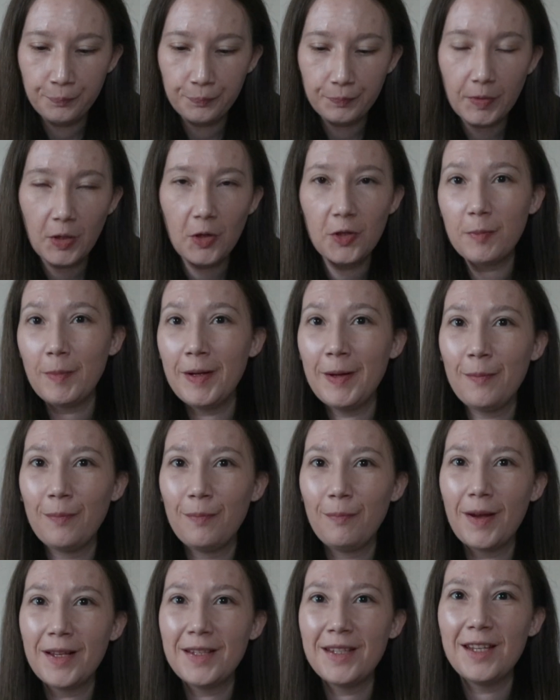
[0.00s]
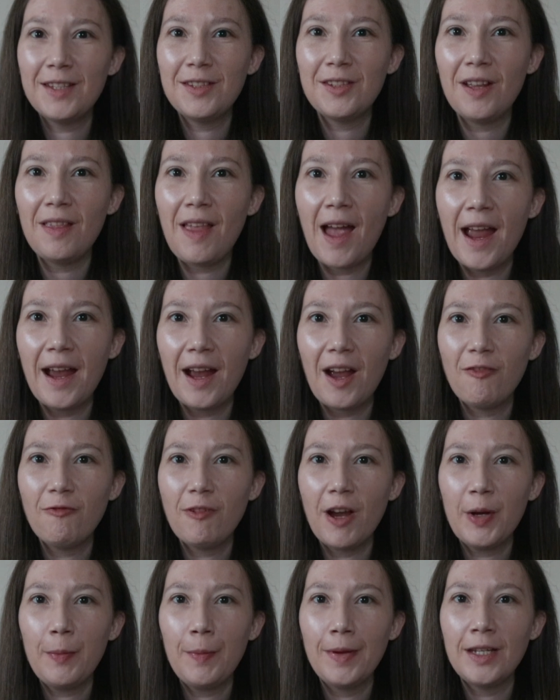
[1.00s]
because my sister like
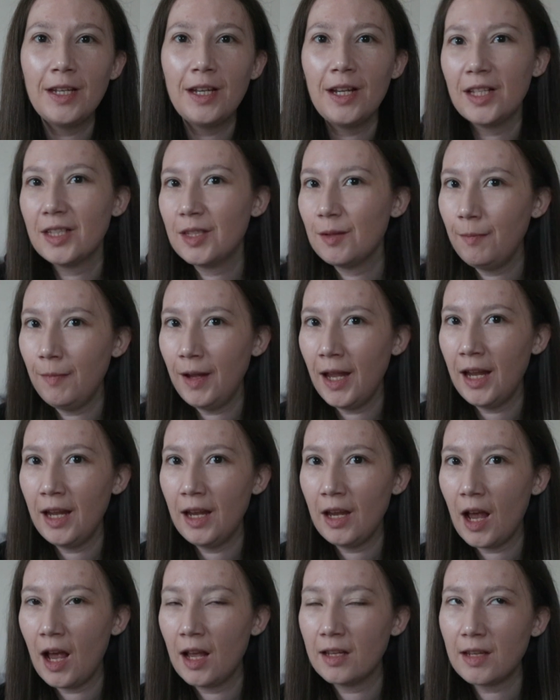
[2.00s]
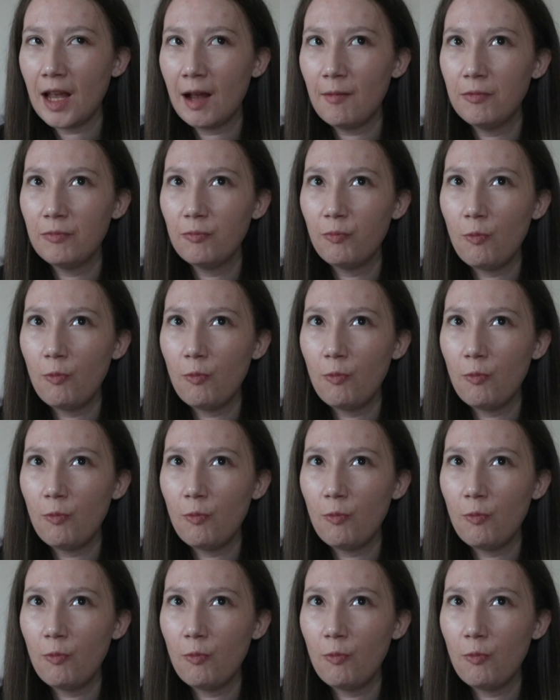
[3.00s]
recommended it to me as I